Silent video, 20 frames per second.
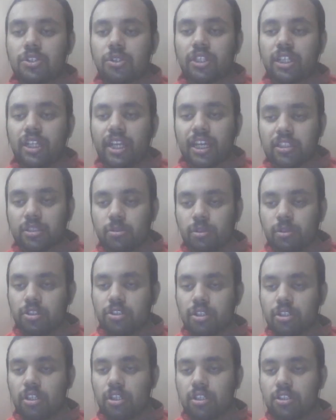so the next
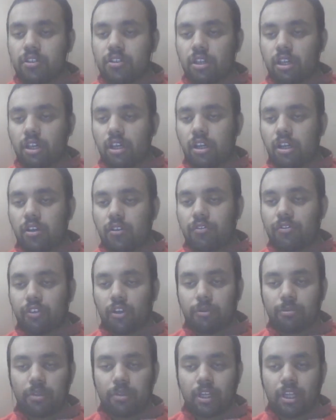question is uh,
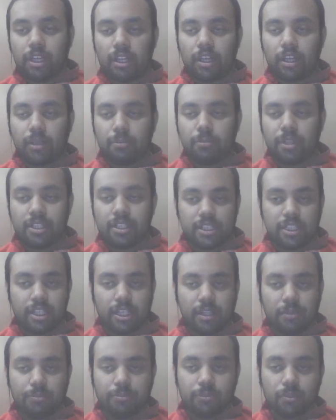from Nehal
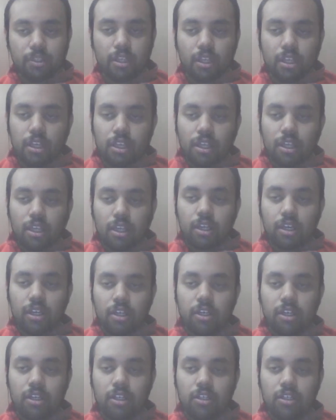Bansal.
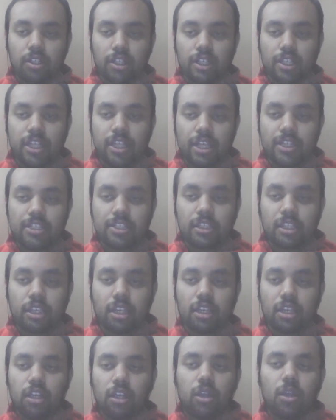Uh, he's
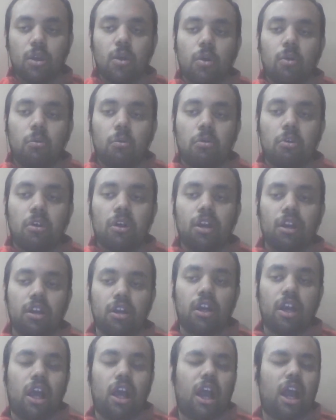asking,
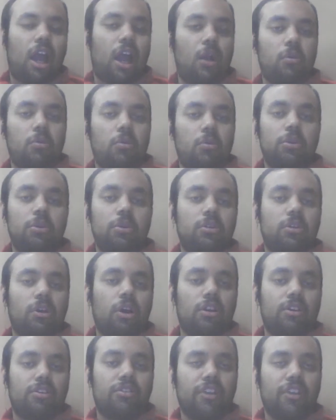how would you
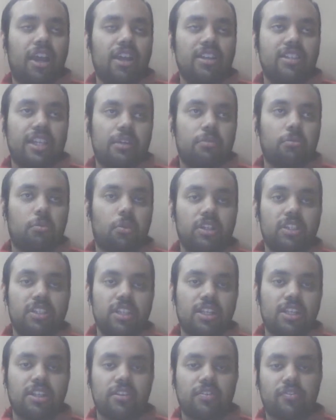contrast, like
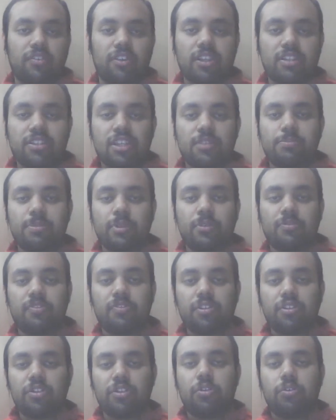what is the differences
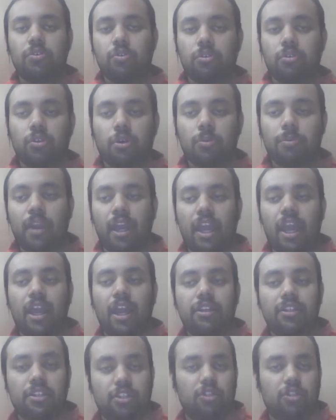between Europe
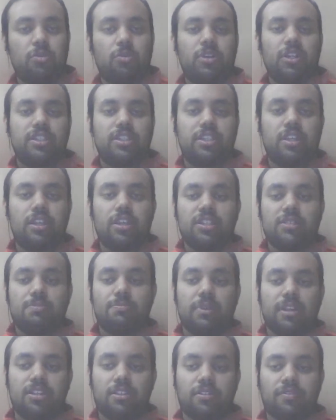and US
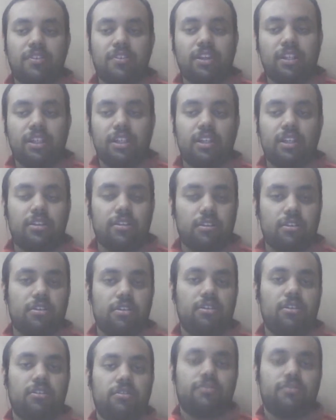specifically
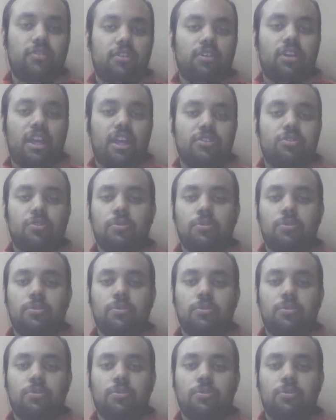uh, for